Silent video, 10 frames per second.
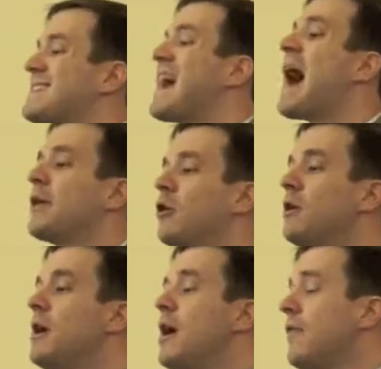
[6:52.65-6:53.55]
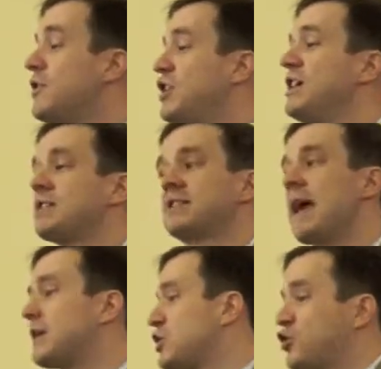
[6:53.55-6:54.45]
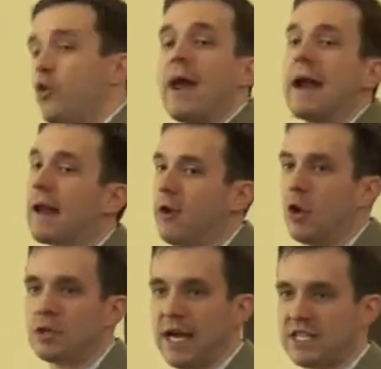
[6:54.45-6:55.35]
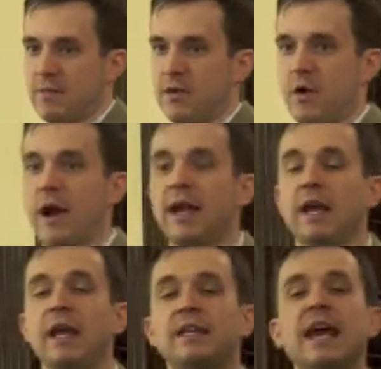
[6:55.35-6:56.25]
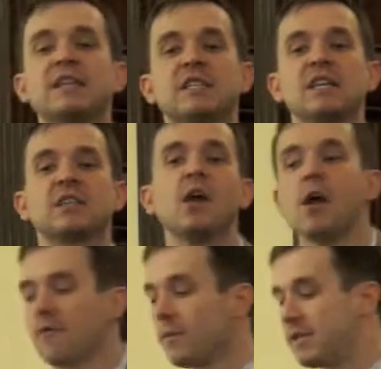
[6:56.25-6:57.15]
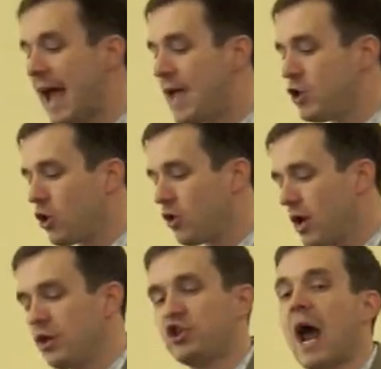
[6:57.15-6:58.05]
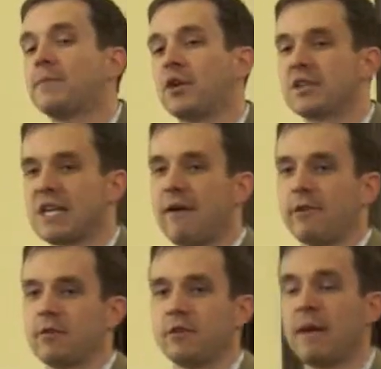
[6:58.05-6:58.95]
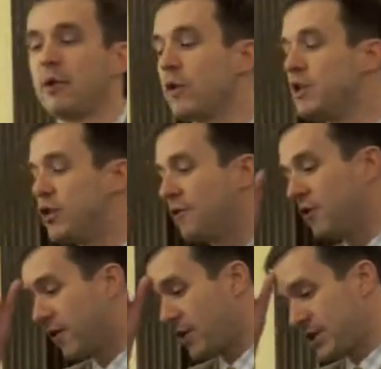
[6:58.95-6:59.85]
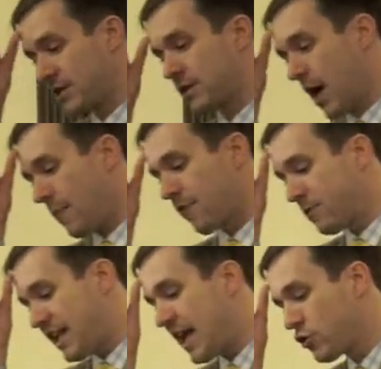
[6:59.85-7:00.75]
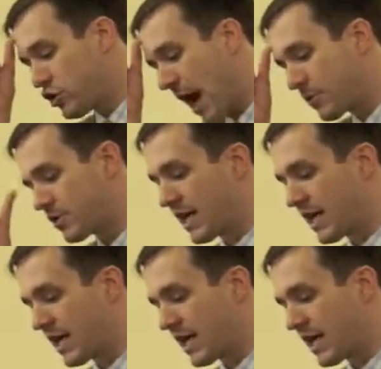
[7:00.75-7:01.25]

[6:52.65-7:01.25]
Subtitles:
it's a title that Jesus takes straight out of the Old Testament. Right? He takes this from Daniel chapter 7. Let me read you a few verses from Daniel chapter